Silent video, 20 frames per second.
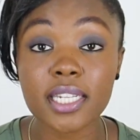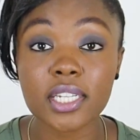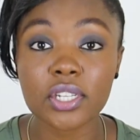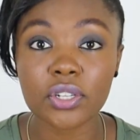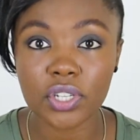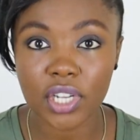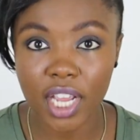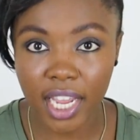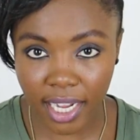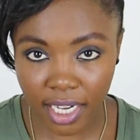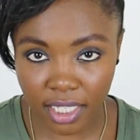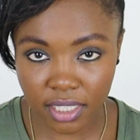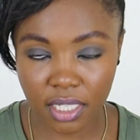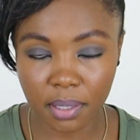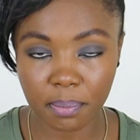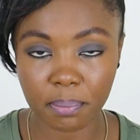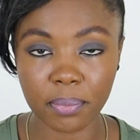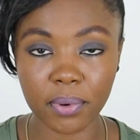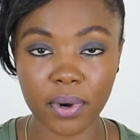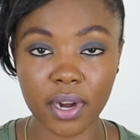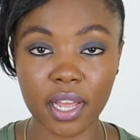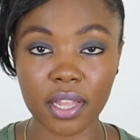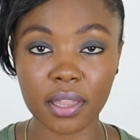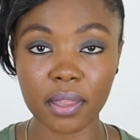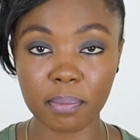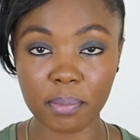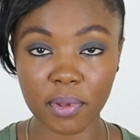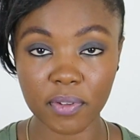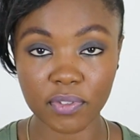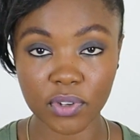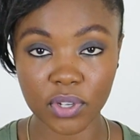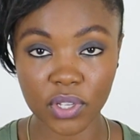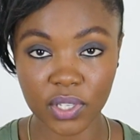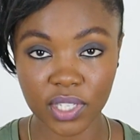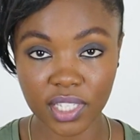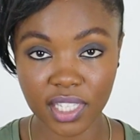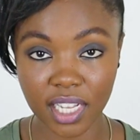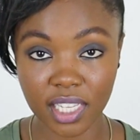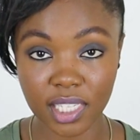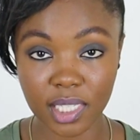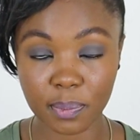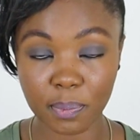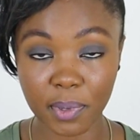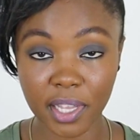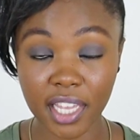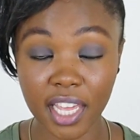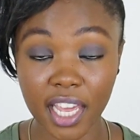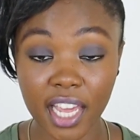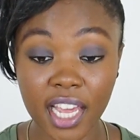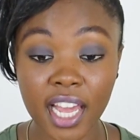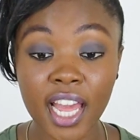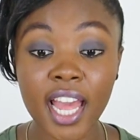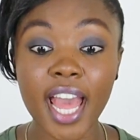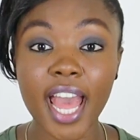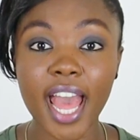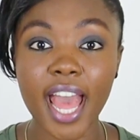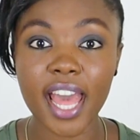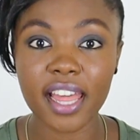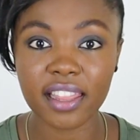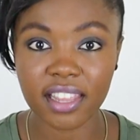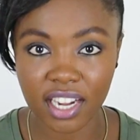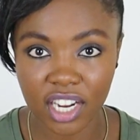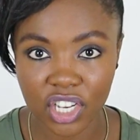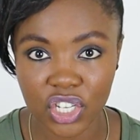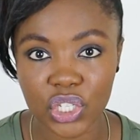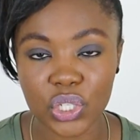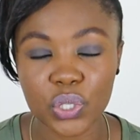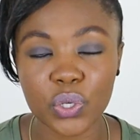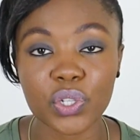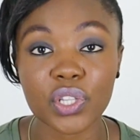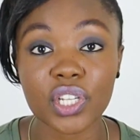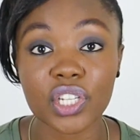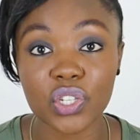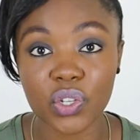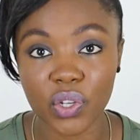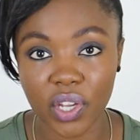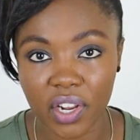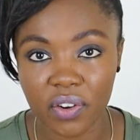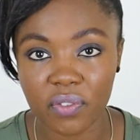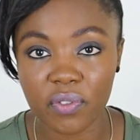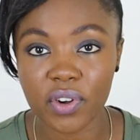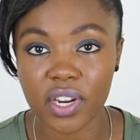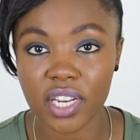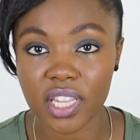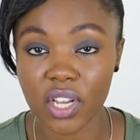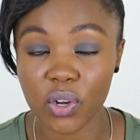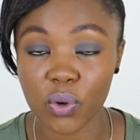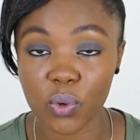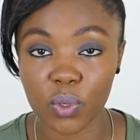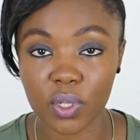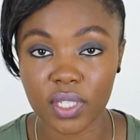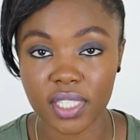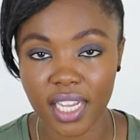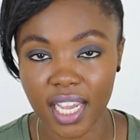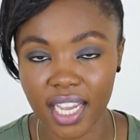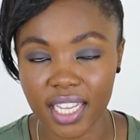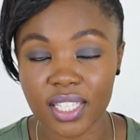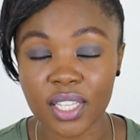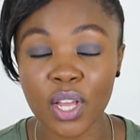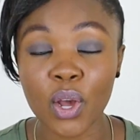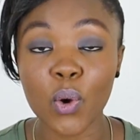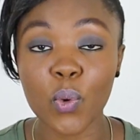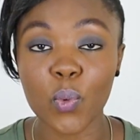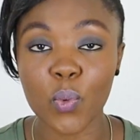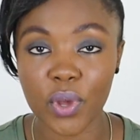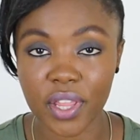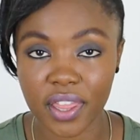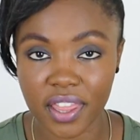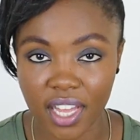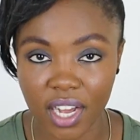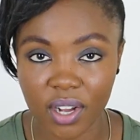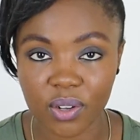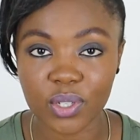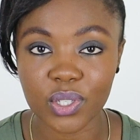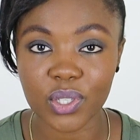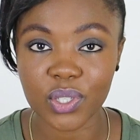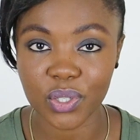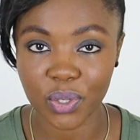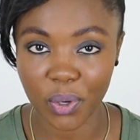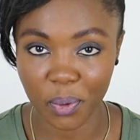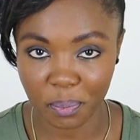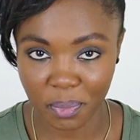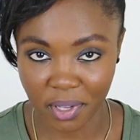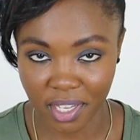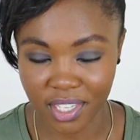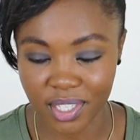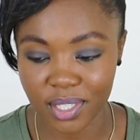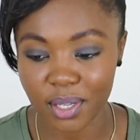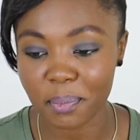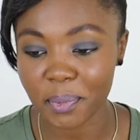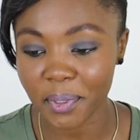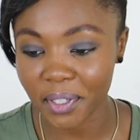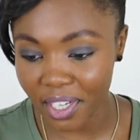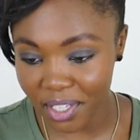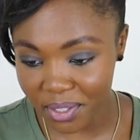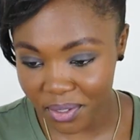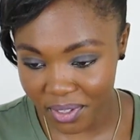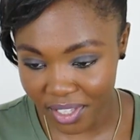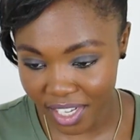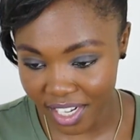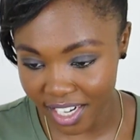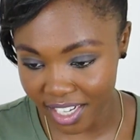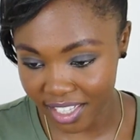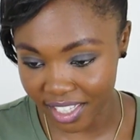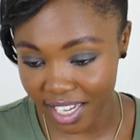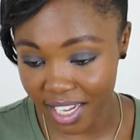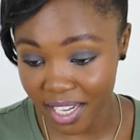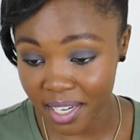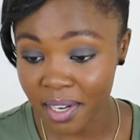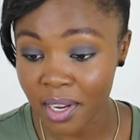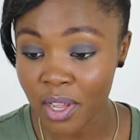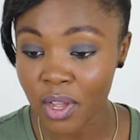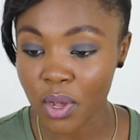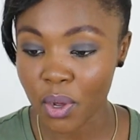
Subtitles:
take a deep breath before you start speaking, and then ensure that you can read the whole text without stopping. So I'm gonna do that again.